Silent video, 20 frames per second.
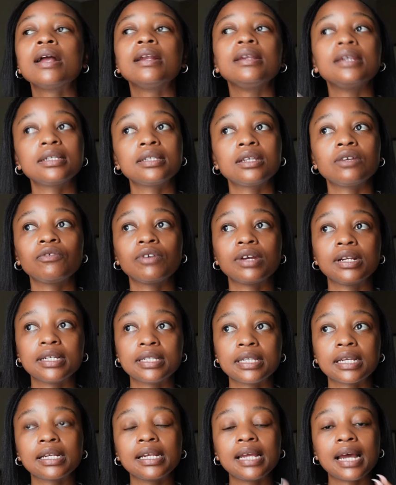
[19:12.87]
listen,
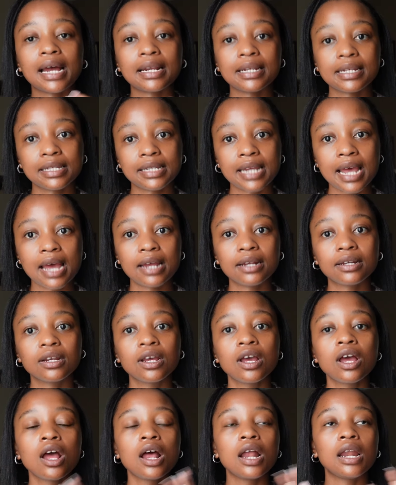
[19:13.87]
realistically, I understand,
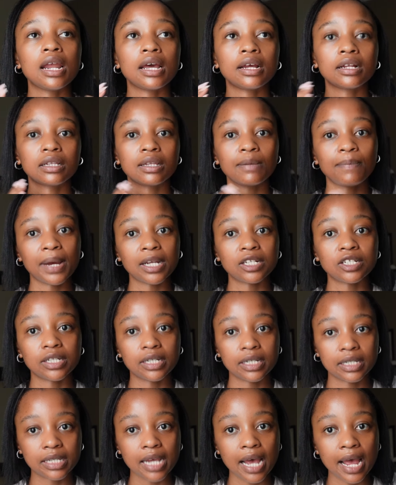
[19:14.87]
like the budget
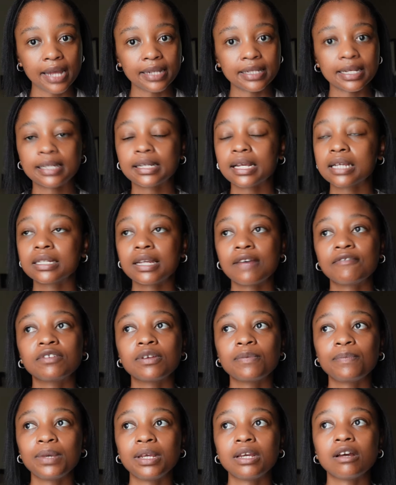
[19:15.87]
is tight, it doesn't have to
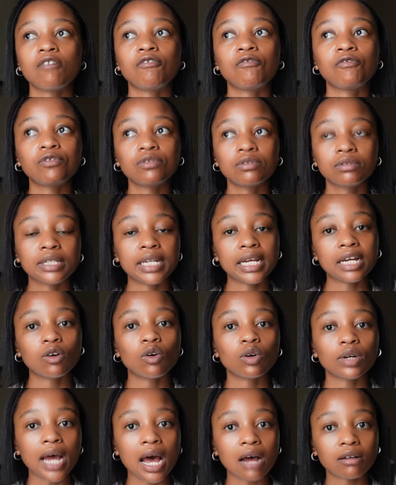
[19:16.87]
be a full
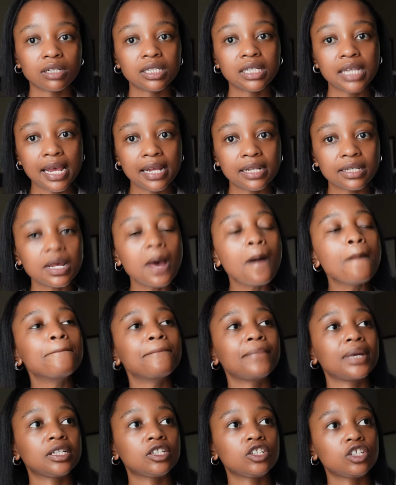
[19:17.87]
decored out tent,
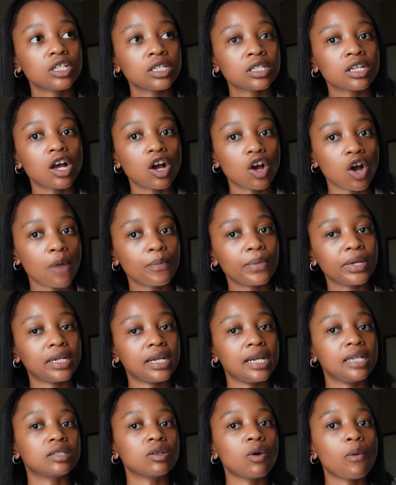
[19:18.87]
but just
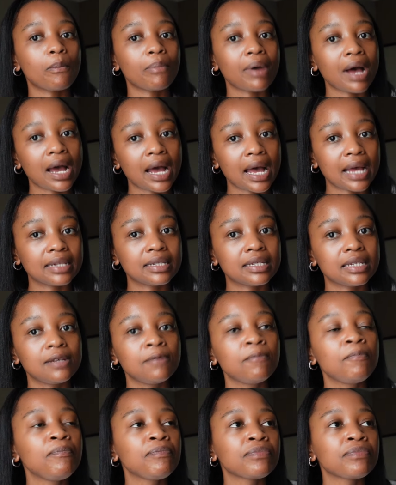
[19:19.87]
accommodates umphakathi,